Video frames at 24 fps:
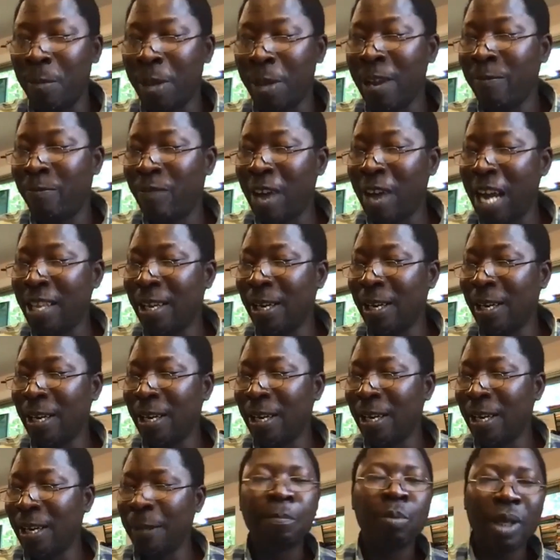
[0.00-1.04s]
And finally,
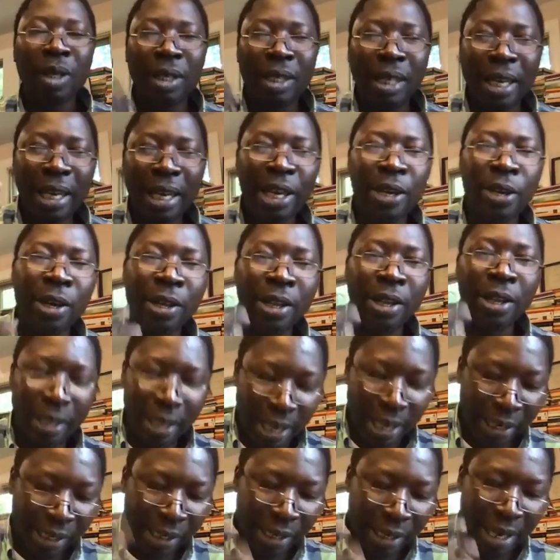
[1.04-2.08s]
the, you know,
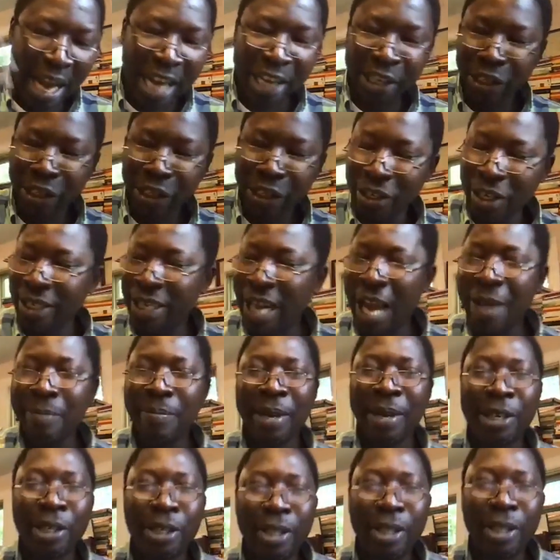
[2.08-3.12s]
the, the international
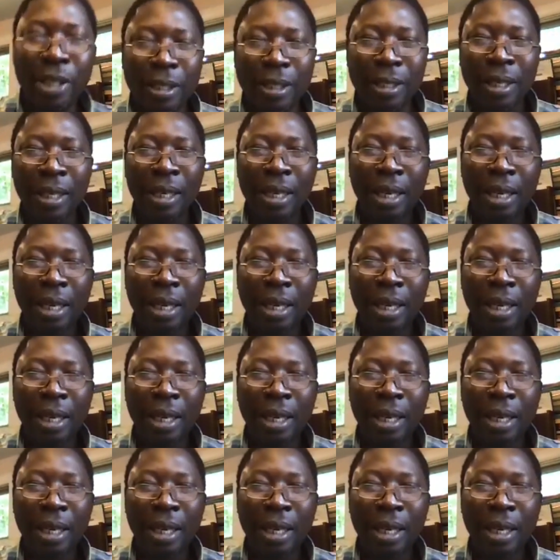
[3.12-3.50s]
dimensions.